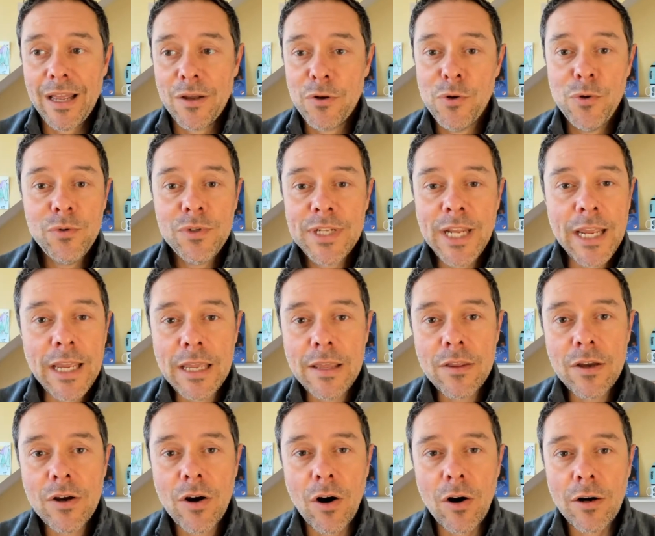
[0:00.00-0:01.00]
Who's taking
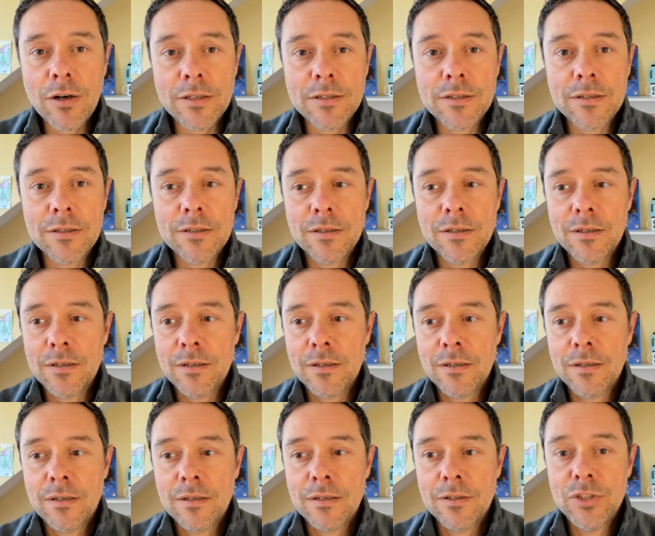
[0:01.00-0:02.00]
the cards?
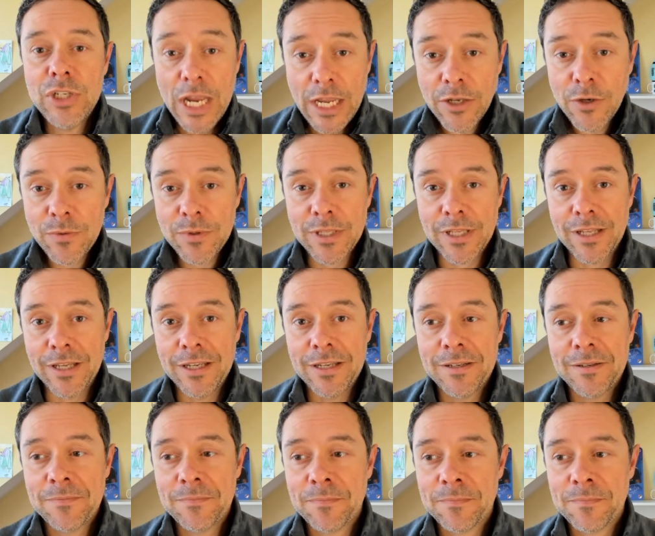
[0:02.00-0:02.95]
Genuinely.